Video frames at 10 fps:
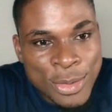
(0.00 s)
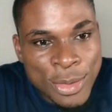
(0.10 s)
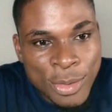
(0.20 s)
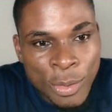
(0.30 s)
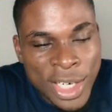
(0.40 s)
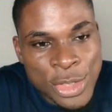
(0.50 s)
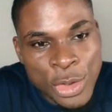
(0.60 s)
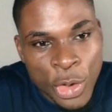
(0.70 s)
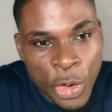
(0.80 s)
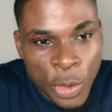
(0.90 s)
what is
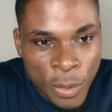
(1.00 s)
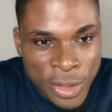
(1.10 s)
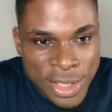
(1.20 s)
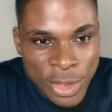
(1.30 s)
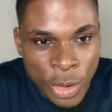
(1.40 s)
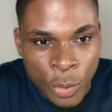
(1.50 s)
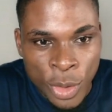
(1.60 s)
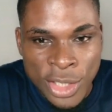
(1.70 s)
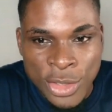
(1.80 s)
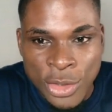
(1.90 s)
your commodity, or
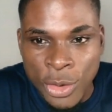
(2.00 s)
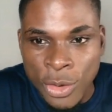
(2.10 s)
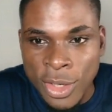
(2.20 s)
what is your